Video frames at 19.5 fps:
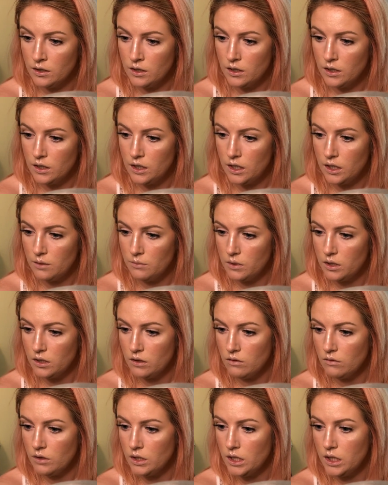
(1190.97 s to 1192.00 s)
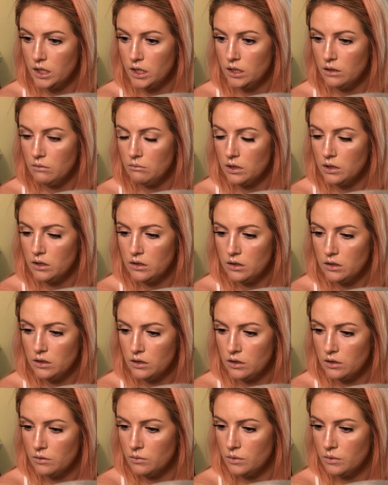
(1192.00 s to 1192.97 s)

and I'm gonna grab a